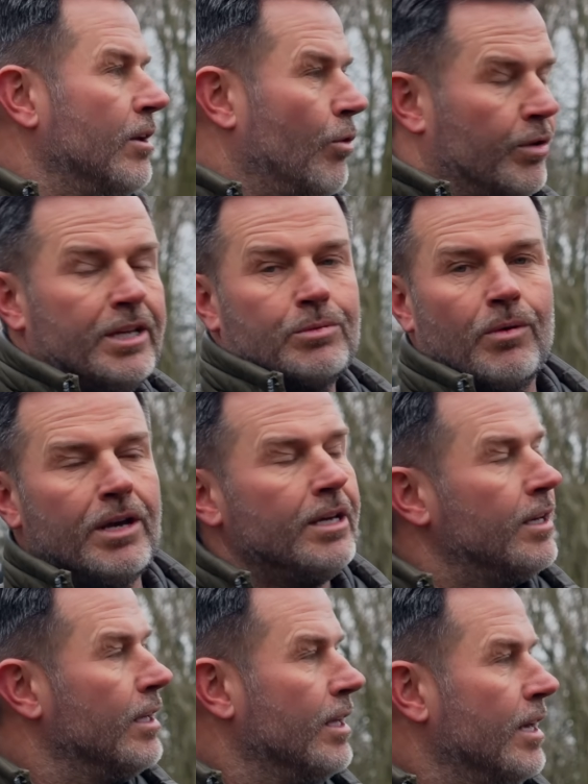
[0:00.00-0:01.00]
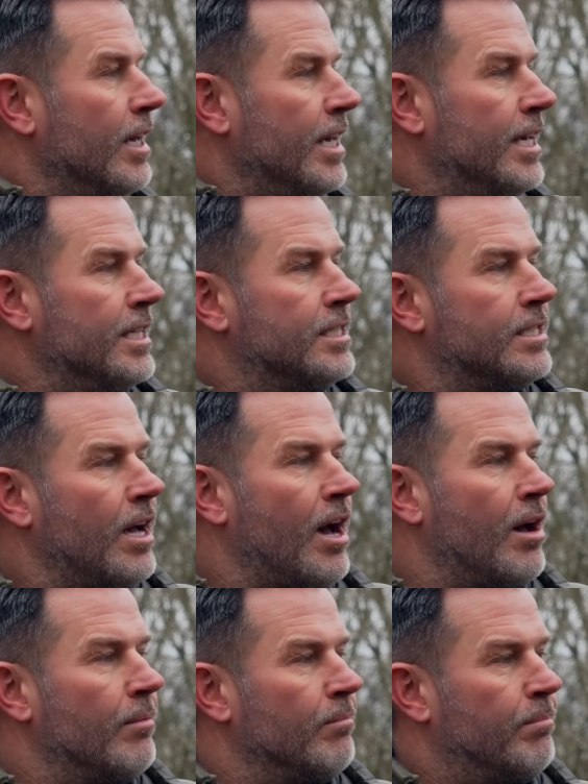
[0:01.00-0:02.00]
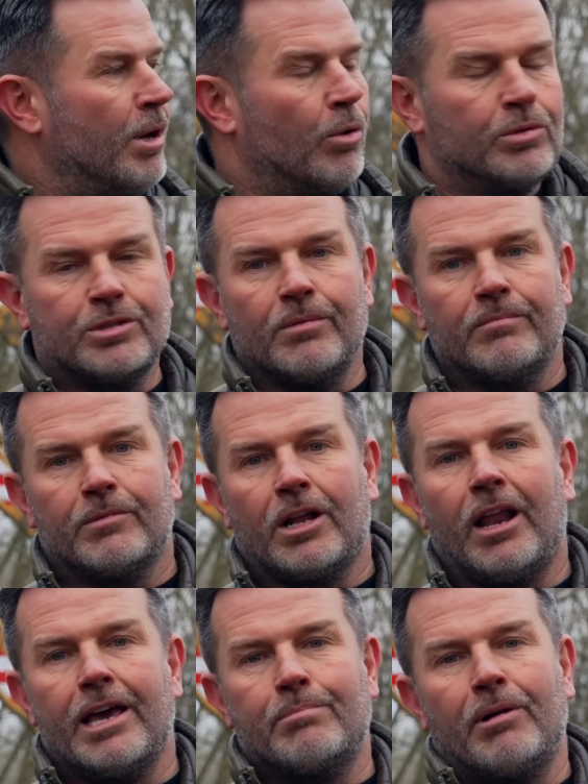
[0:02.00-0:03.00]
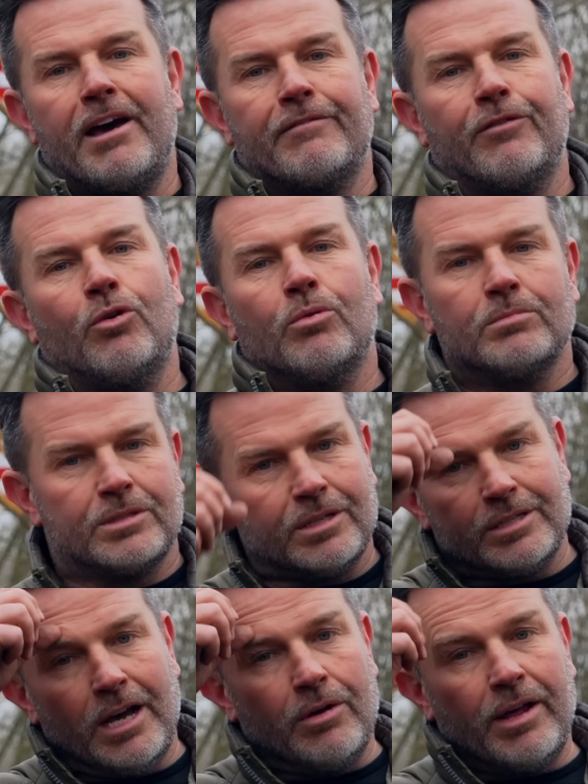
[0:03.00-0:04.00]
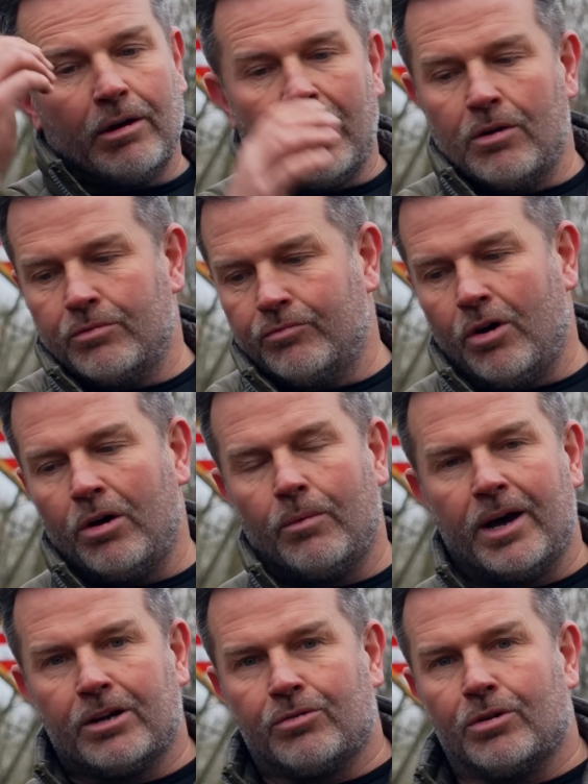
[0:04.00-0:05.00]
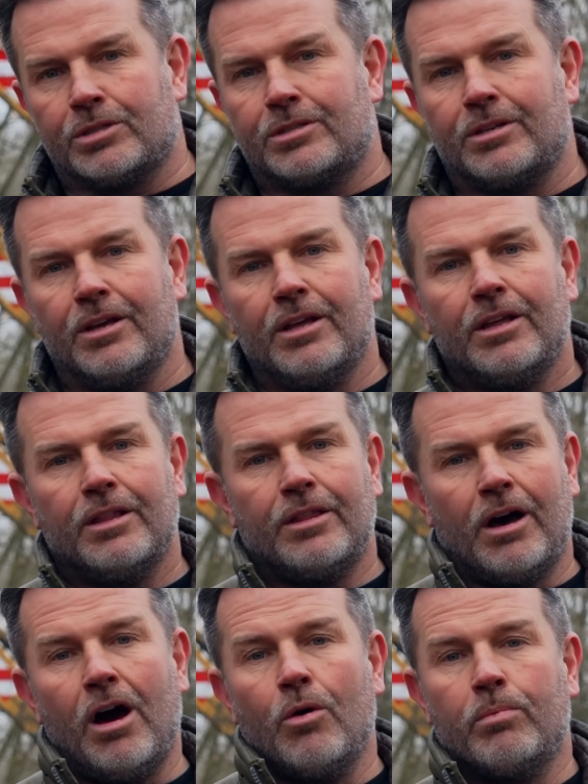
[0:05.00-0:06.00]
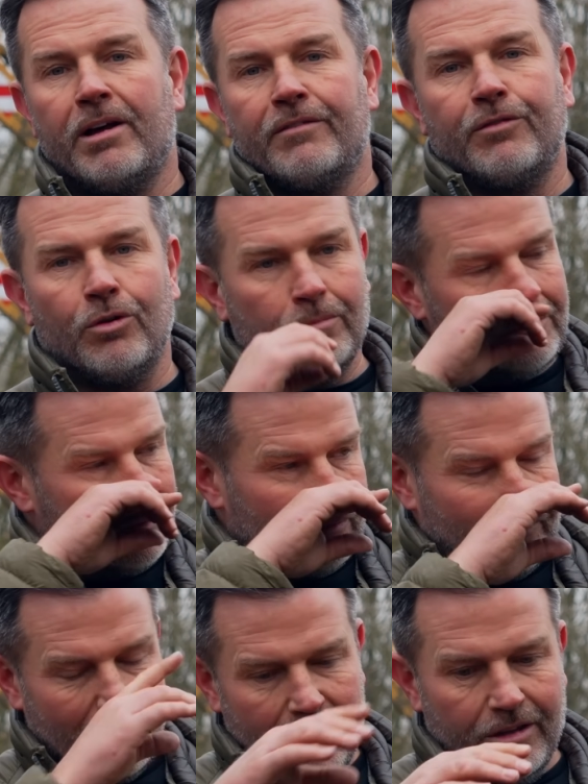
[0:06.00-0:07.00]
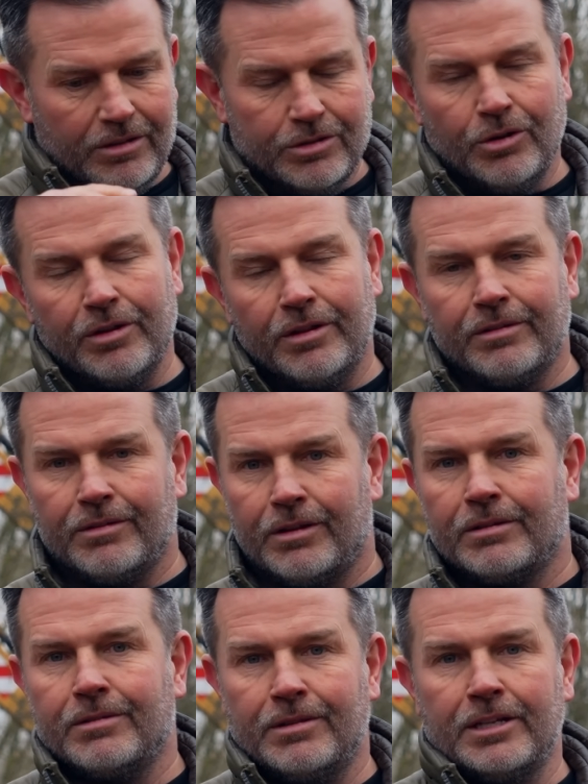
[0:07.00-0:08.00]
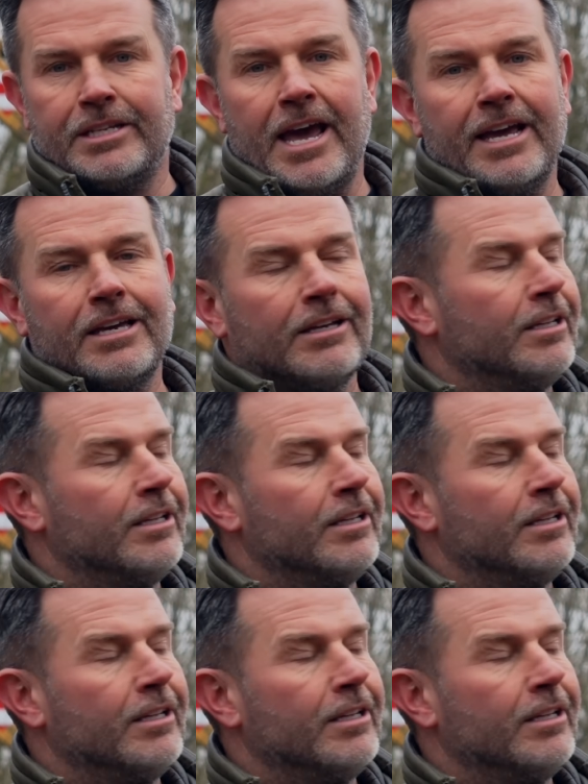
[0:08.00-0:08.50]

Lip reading: or this week, is build some clay platforms, so they'll go right away across the whole platform, sorry, the deck.